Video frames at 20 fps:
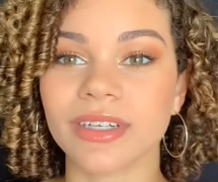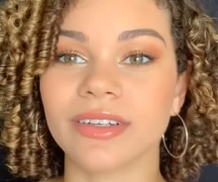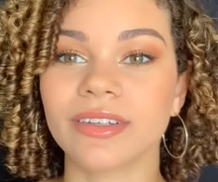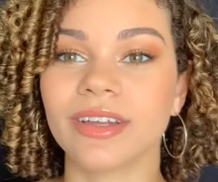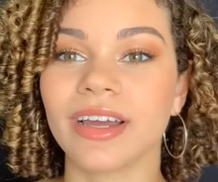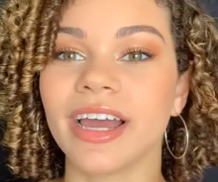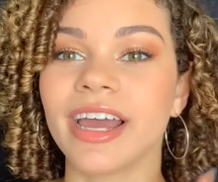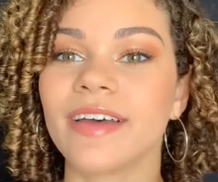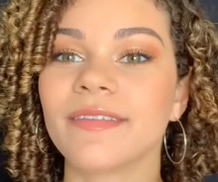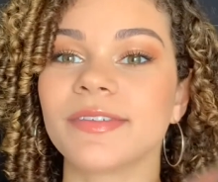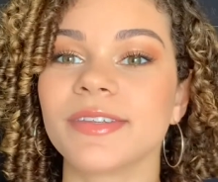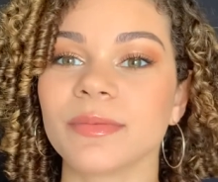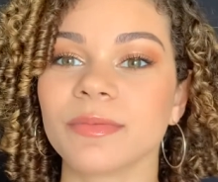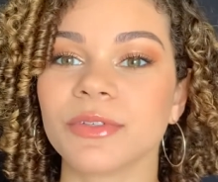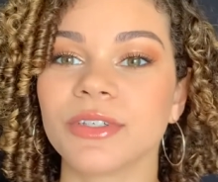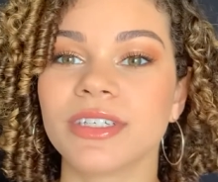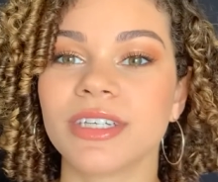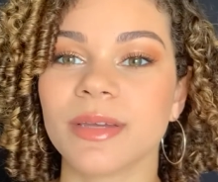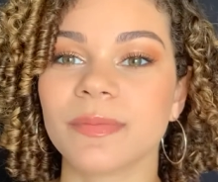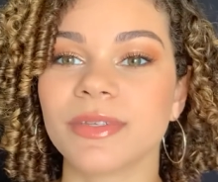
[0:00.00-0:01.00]
I have some
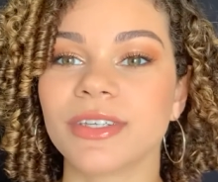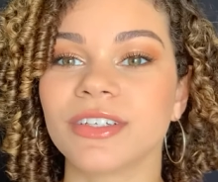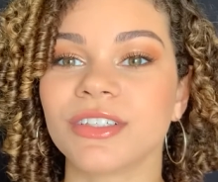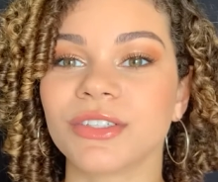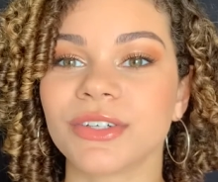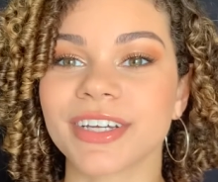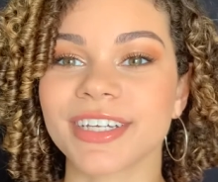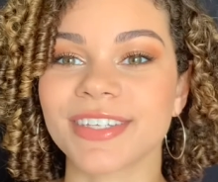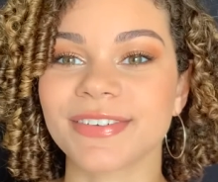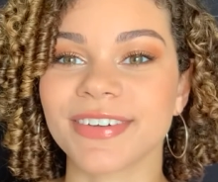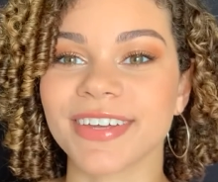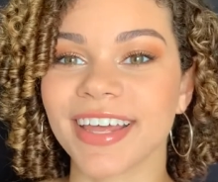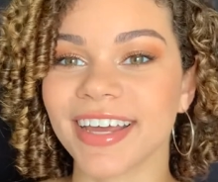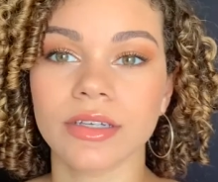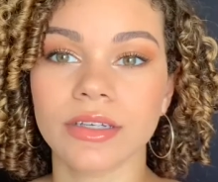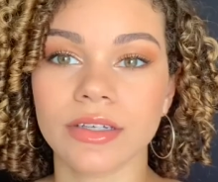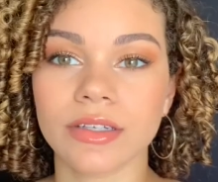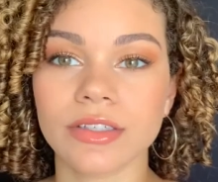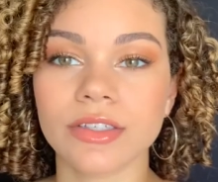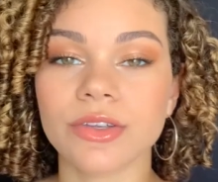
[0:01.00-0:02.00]
tips and tricks for
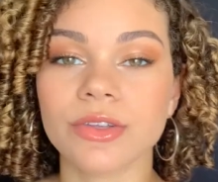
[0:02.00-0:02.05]
that.